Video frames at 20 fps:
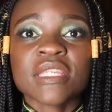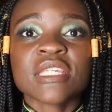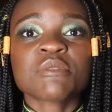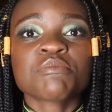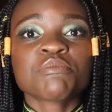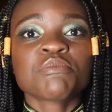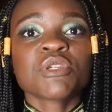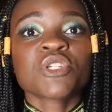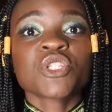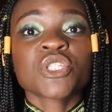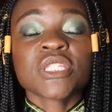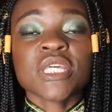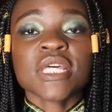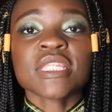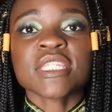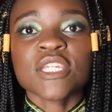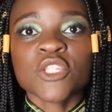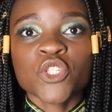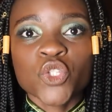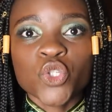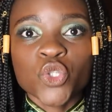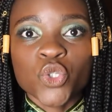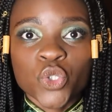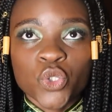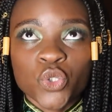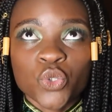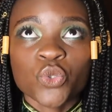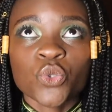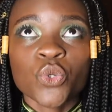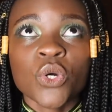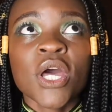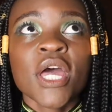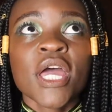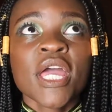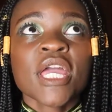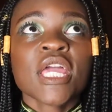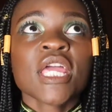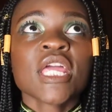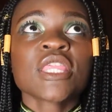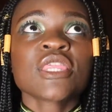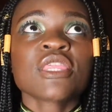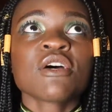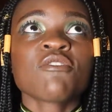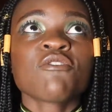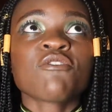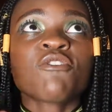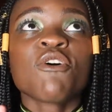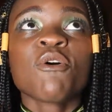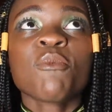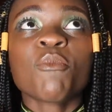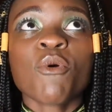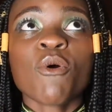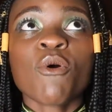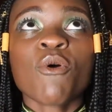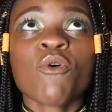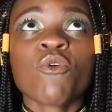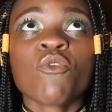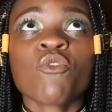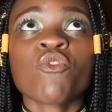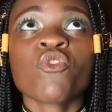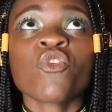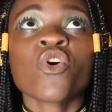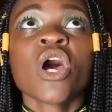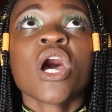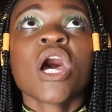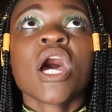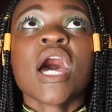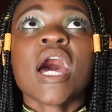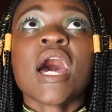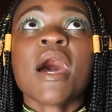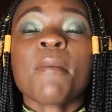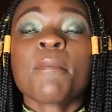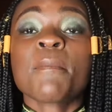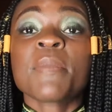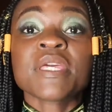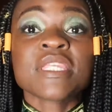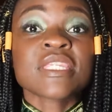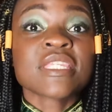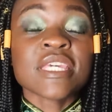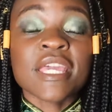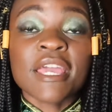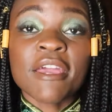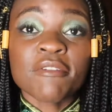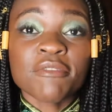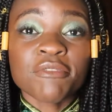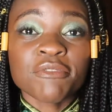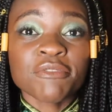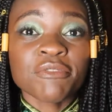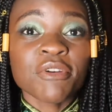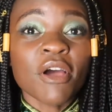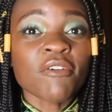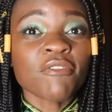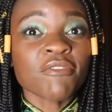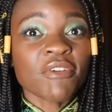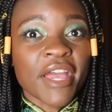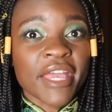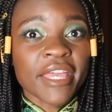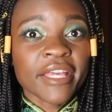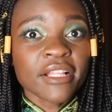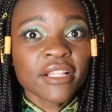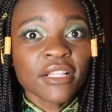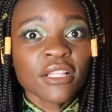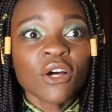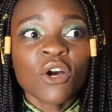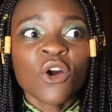is presented to you in the form of a PDF file,